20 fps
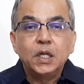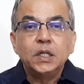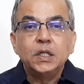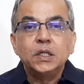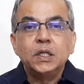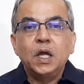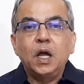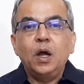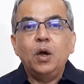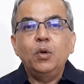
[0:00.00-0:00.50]

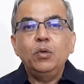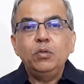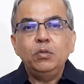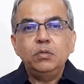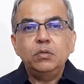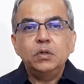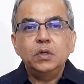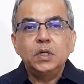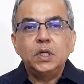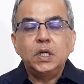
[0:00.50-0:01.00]
Now,
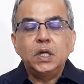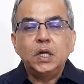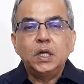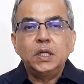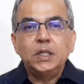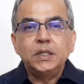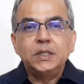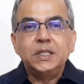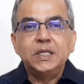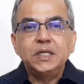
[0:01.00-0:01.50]

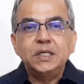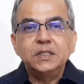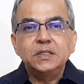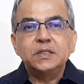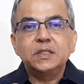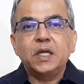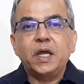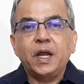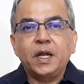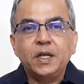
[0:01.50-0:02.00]
these
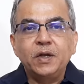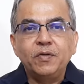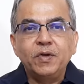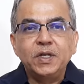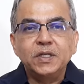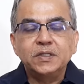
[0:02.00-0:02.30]
activity